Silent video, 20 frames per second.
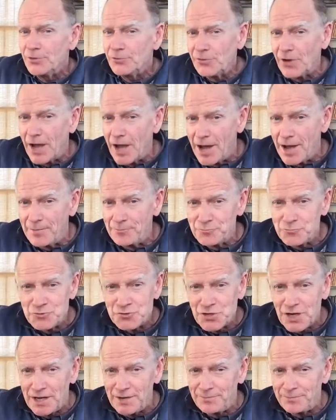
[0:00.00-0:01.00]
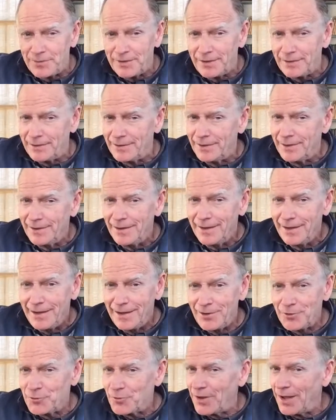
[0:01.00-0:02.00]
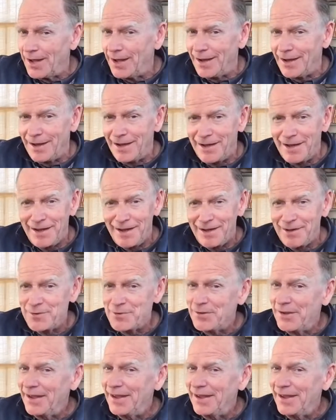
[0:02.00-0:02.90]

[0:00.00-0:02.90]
Tom Chapin and I